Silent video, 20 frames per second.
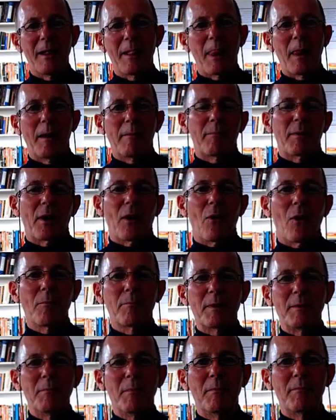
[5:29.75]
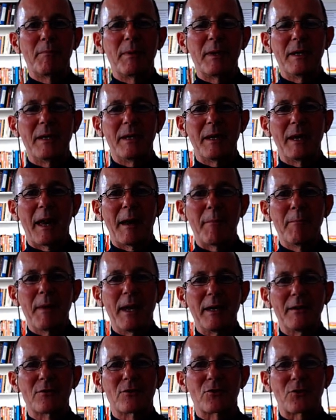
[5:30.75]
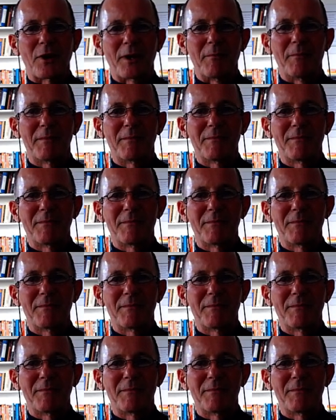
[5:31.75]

but all be mainstream.